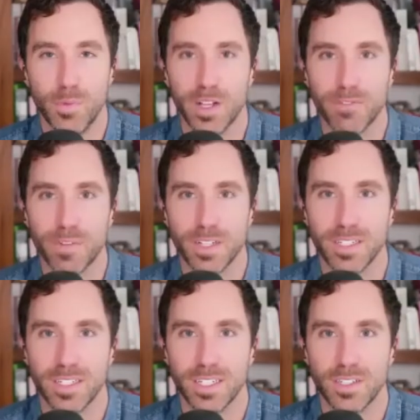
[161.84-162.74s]
all felt
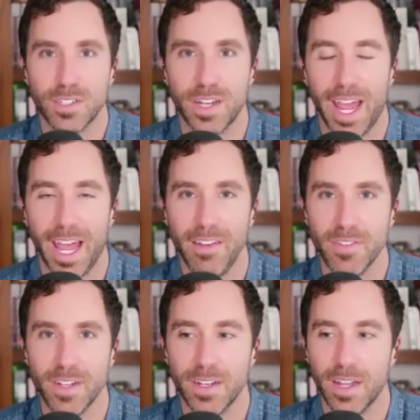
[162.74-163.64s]
it should
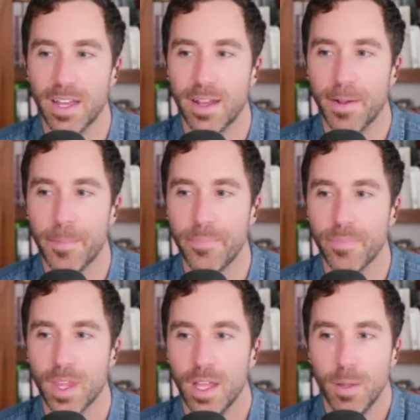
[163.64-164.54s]
have. And
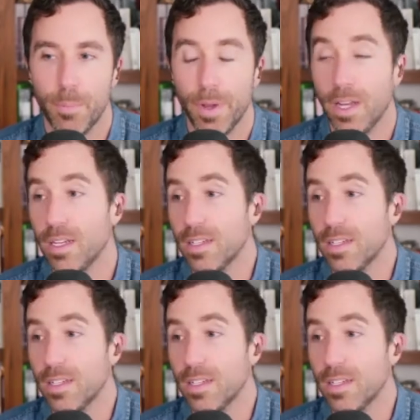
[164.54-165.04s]
but